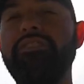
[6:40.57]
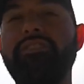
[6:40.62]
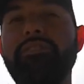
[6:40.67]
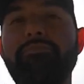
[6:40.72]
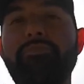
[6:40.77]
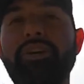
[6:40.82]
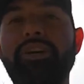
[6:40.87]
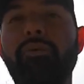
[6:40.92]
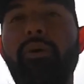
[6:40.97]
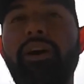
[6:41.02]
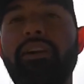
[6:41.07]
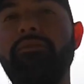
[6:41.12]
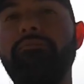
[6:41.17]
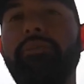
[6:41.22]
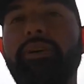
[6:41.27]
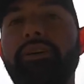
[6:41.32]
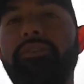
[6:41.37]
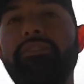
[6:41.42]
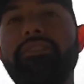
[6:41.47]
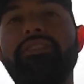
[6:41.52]
It's a big water
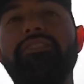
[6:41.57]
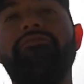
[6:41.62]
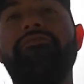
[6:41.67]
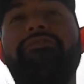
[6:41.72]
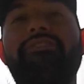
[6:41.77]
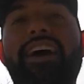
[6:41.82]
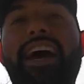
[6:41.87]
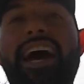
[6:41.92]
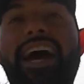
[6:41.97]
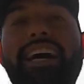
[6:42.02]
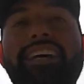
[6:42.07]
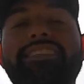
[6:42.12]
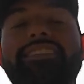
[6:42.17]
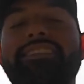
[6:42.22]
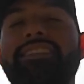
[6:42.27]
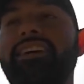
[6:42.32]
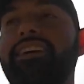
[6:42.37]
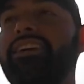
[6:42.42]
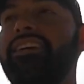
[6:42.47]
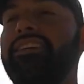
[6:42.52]
boat. It's fast,
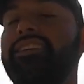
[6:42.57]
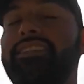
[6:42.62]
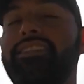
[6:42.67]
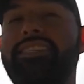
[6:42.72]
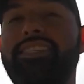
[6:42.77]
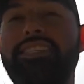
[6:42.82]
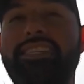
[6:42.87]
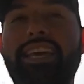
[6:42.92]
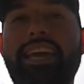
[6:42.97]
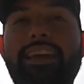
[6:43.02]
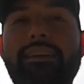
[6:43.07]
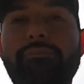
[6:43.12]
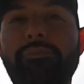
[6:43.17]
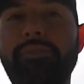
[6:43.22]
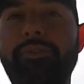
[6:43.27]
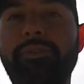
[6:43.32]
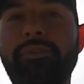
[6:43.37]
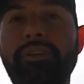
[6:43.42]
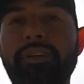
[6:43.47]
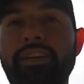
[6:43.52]

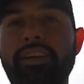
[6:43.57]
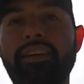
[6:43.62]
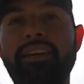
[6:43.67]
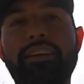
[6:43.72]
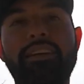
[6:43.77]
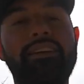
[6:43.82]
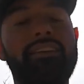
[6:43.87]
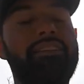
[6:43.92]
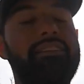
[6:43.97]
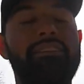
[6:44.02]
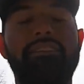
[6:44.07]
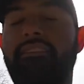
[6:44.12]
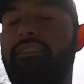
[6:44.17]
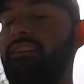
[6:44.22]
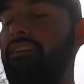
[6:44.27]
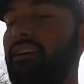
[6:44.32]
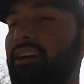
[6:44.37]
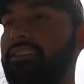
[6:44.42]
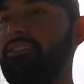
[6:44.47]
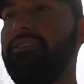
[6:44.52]
stable,
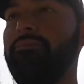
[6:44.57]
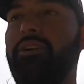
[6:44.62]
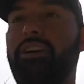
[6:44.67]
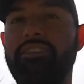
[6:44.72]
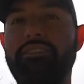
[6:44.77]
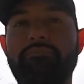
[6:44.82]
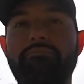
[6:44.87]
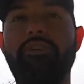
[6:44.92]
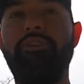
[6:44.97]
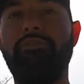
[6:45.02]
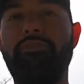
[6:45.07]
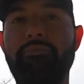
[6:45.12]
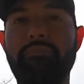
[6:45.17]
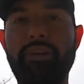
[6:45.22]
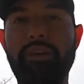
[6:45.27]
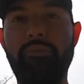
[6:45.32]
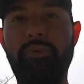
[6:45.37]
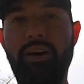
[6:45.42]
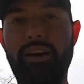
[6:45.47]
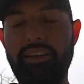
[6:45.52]
awesome, awesome boat for
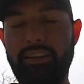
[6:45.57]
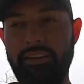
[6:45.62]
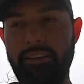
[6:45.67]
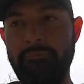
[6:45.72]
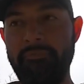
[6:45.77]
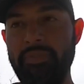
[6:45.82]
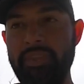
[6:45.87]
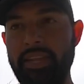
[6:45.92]
big water.